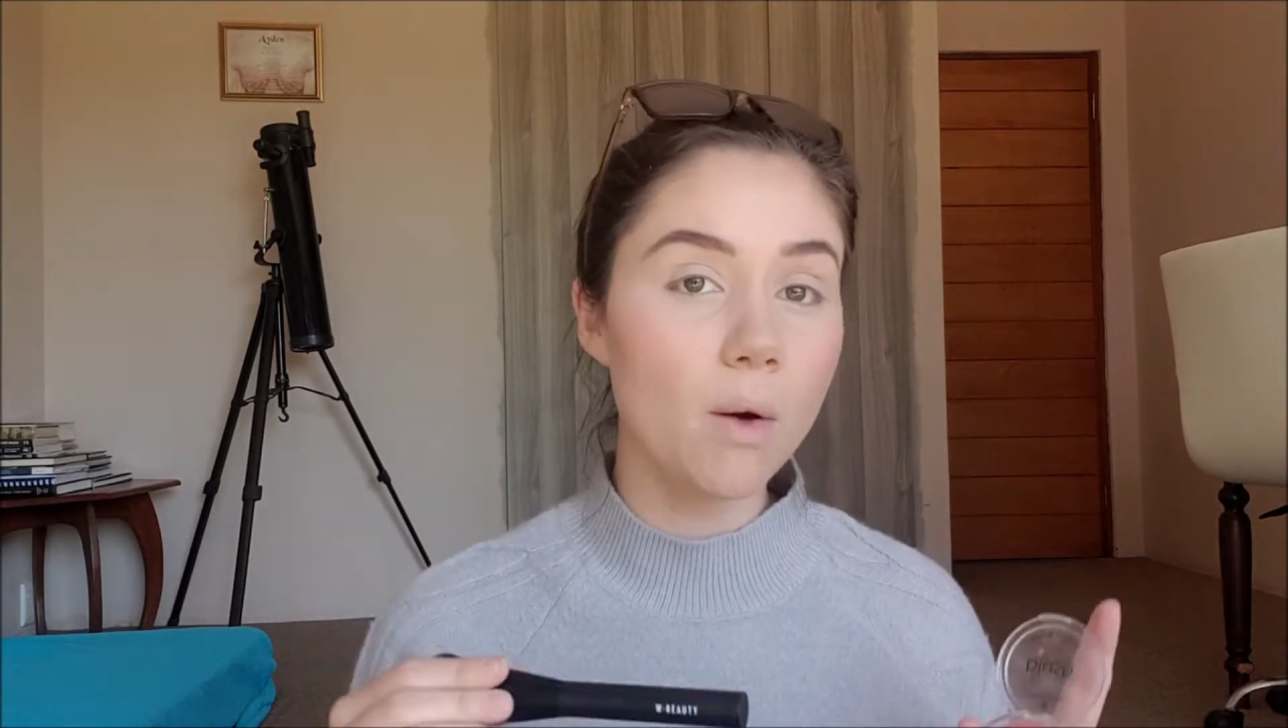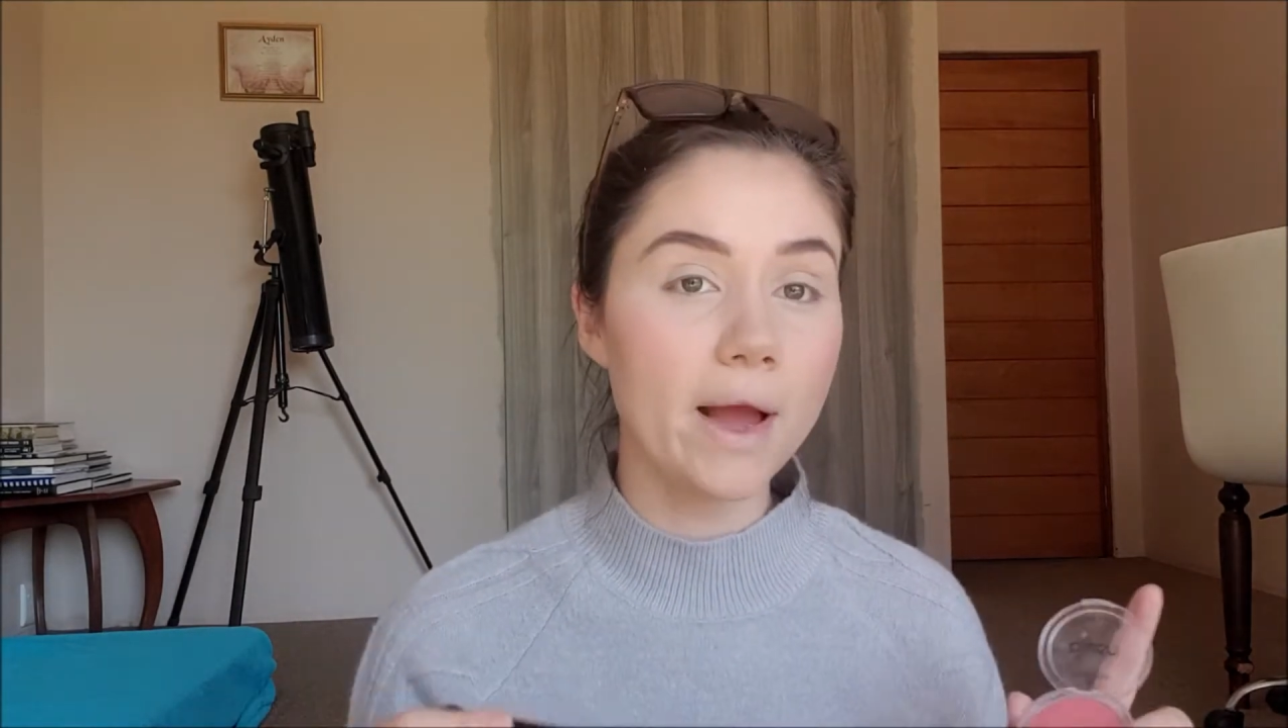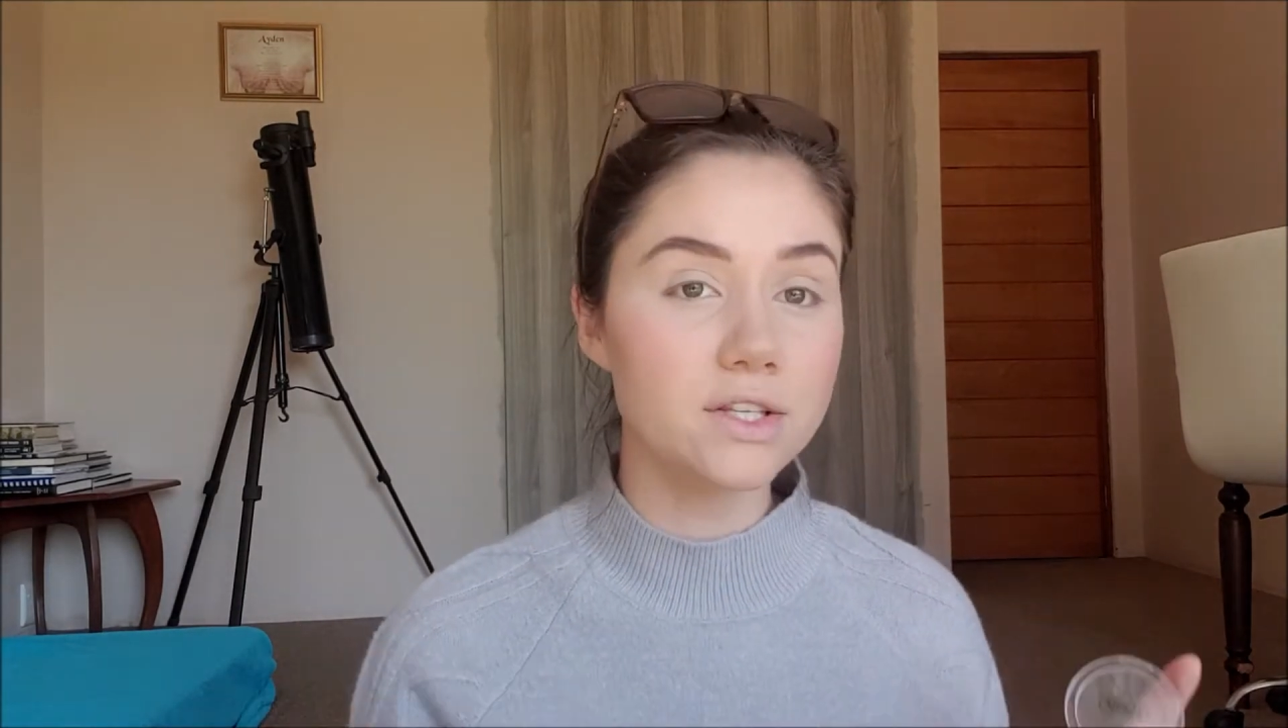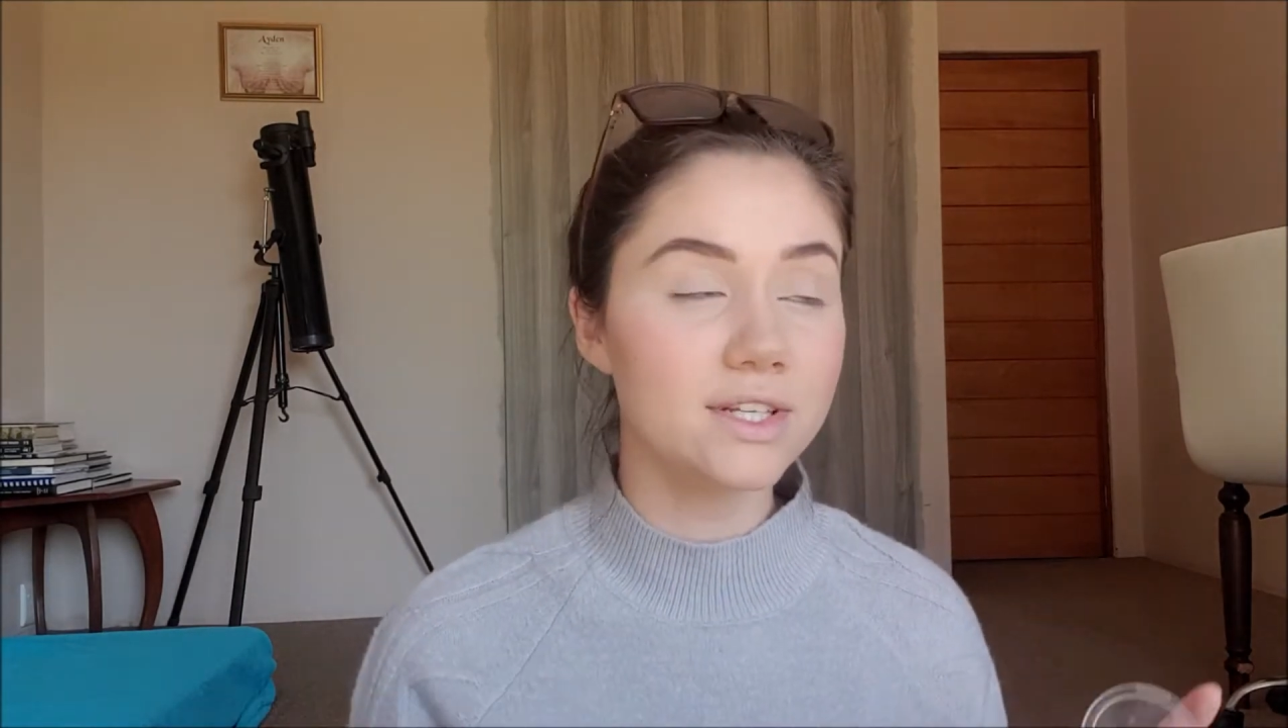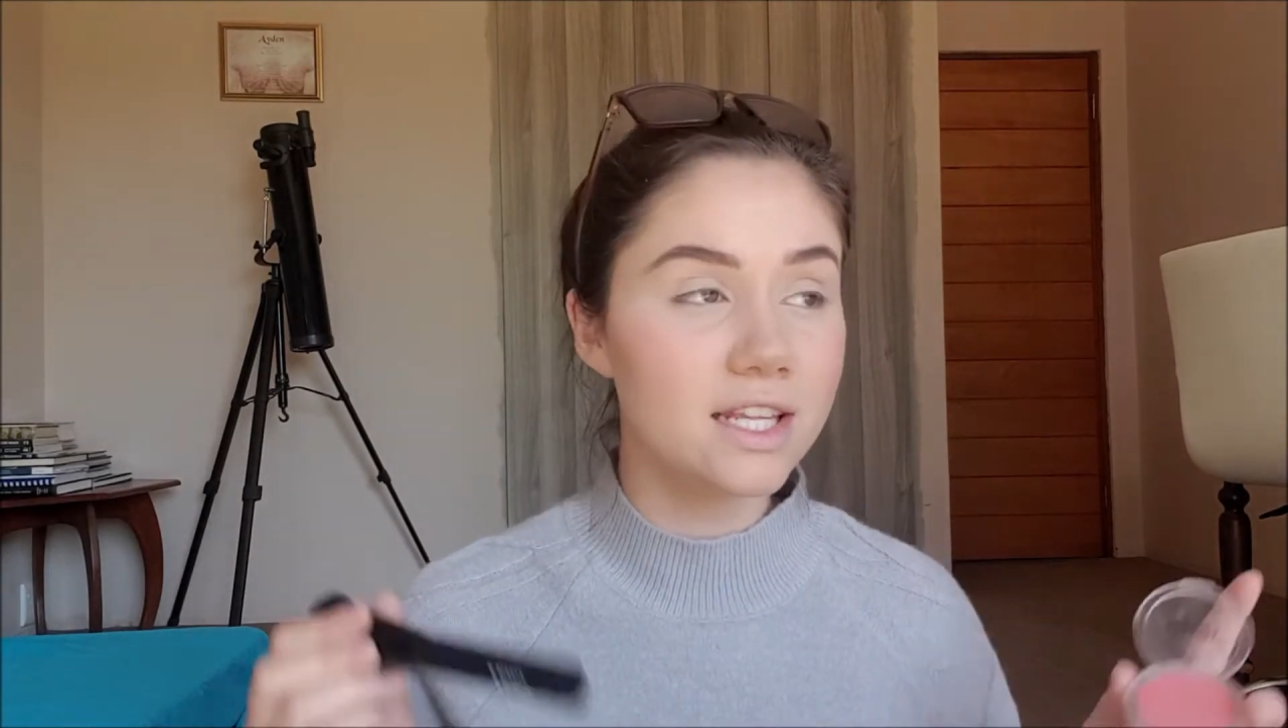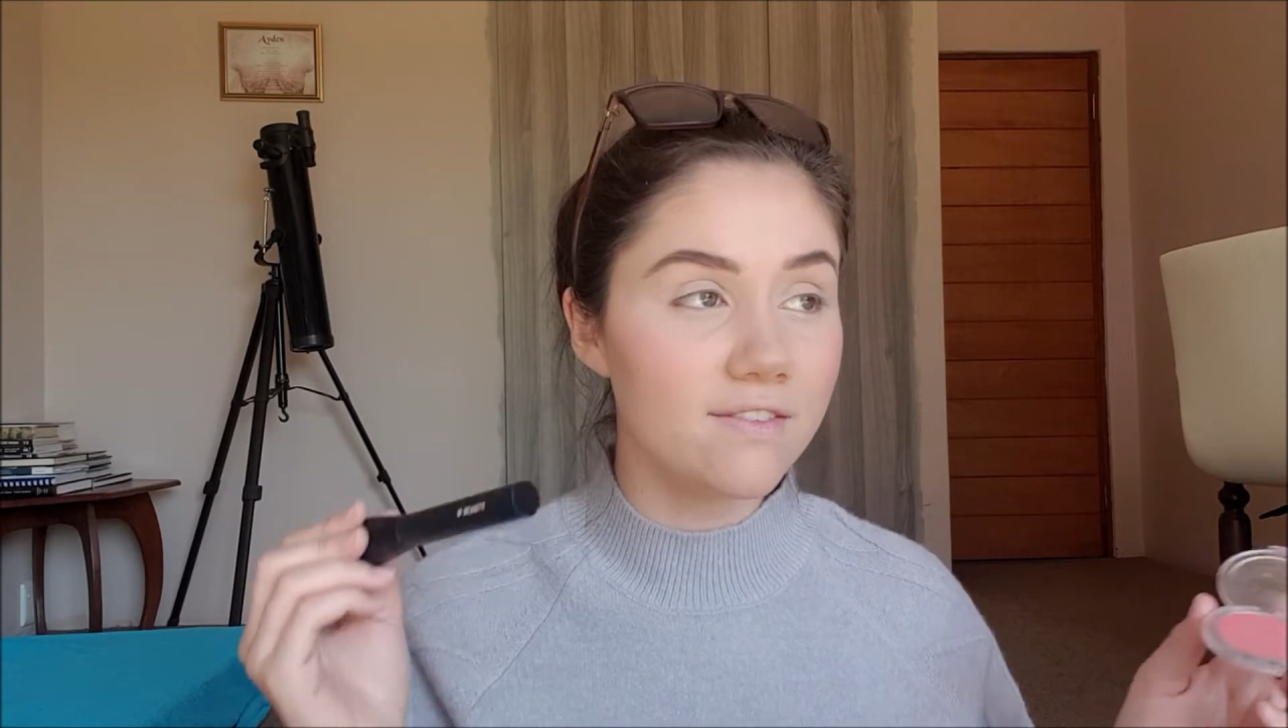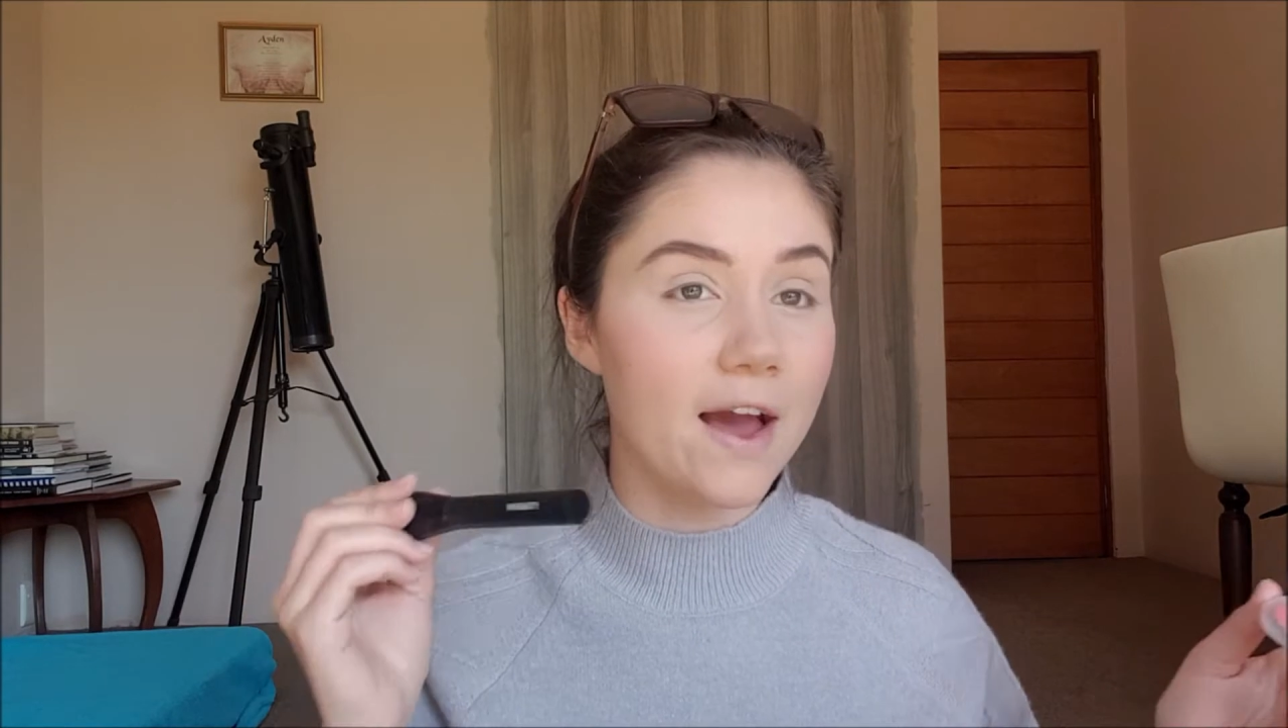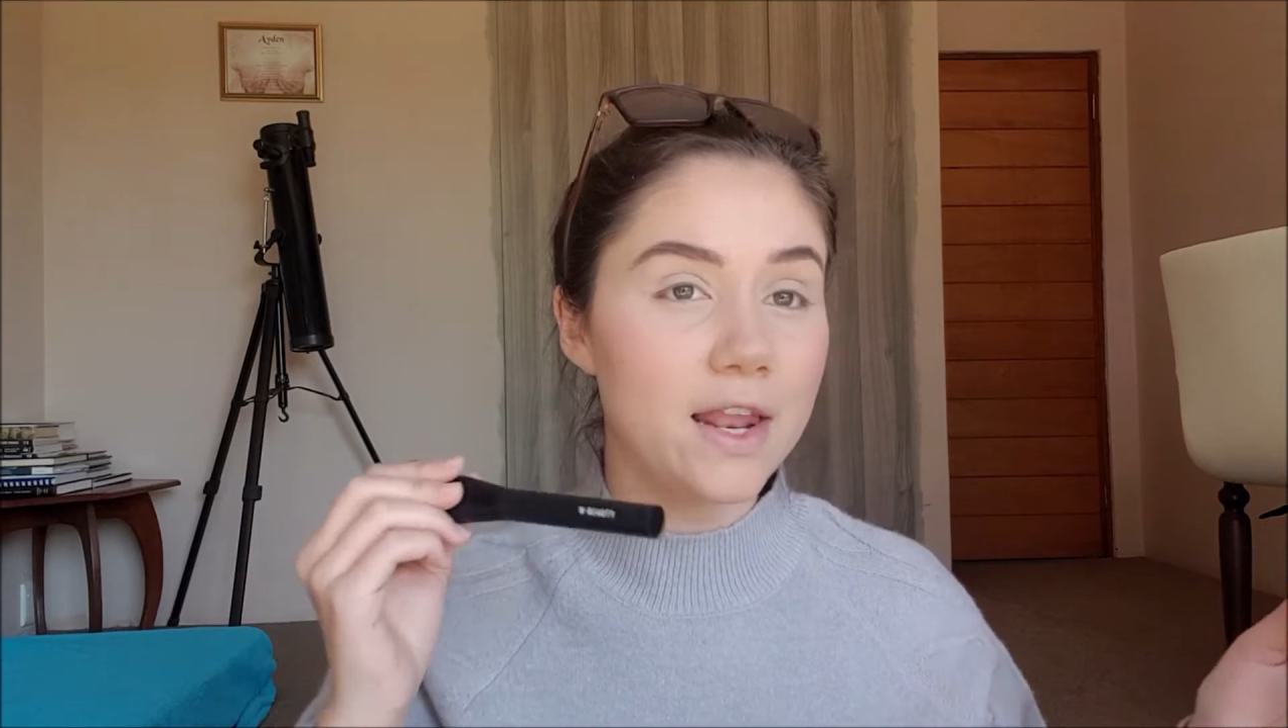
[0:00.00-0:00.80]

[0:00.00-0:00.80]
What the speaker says: had to leave at